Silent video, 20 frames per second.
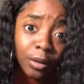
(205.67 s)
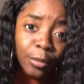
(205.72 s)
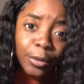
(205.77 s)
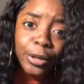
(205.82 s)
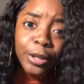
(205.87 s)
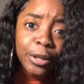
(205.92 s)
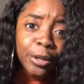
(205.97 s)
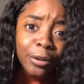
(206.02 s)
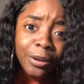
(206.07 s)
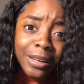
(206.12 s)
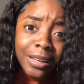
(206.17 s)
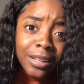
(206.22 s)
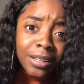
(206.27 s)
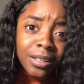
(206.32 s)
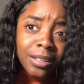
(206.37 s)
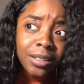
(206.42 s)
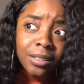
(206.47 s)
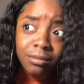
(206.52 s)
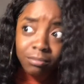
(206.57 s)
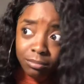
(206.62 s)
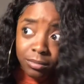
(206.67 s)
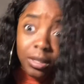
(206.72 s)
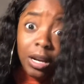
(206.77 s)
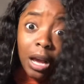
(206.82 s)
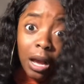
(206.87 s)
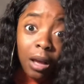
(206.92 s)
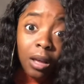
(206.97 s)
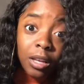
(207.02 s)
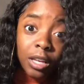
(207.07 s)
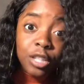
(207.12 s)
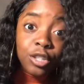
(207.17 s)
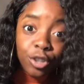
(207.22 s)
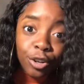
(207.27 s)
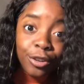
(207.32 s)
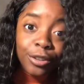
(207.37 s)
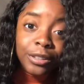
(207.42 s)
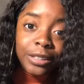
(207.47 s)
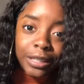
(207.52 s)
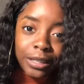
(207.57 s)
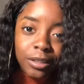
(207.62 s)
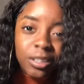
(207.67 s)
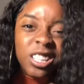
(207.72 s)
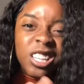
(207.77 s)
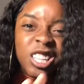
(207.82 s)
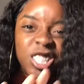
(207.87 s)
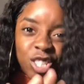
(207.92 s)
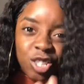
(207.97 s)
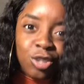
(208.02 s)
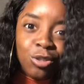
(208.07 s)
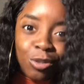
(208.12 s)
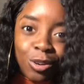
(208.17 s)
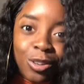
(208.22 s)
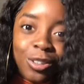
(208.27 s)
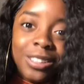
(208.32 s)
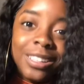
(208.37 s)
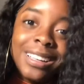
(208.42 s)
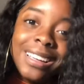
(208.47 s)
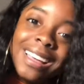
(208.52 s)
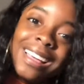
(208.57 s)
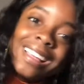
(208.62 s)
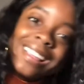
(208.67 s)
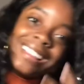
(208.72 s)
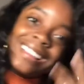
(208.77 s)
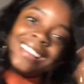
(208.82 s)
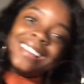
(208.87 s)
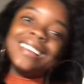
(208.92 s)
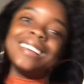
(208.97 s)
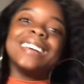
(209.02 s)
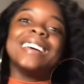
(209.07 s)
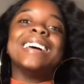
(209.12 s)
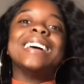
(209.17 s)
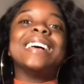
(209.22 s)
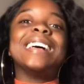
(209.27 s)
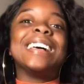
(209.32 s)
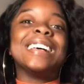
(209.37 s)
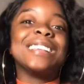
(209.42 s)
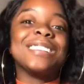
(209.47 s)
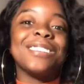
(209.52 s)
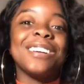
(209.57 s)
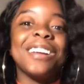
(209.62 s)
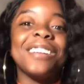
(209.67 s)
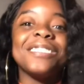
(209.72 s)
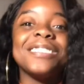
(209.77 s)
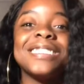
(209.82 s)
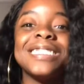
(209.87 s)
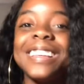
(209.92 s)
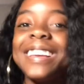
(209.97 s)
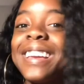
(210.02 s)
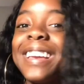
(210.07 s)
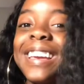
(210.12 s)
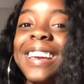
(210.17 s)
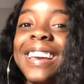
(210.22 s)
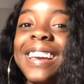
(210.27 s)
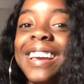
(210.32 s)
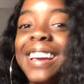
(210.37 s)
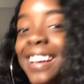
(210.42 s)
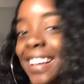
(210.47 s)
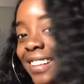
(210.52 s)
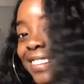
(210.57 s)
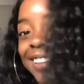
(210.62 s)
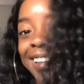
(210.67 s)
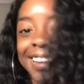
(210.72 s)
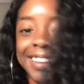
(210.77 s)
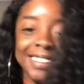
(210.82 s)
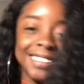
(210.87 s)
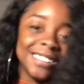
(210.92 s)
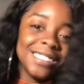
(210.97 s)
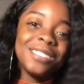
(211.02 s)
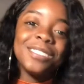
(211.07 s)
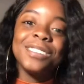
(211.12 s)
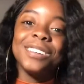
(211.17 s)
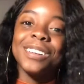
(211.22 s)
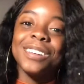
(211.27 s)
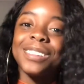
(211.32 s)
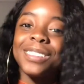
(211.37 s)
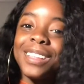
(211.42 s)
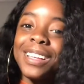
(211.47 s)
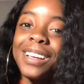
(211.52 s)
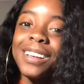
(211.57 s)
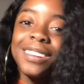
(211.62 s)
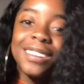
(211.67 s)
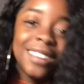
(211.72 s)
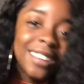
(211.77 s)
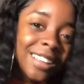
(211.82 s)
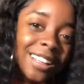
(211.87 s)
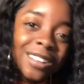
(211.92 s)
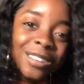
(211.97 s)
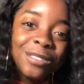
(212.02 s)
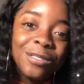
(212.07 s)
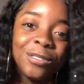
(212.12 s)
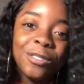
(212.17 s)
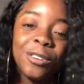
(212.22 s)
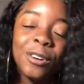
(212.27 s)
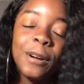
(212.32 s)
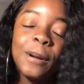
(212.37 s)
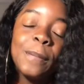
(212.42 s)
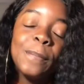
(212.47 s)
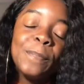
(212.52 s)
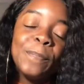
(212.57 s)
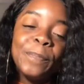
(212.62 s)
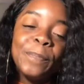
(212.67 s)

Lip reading: what are you doing? It's early. It's too early. That's what I was thinking. Like, what the hell are you yelling for?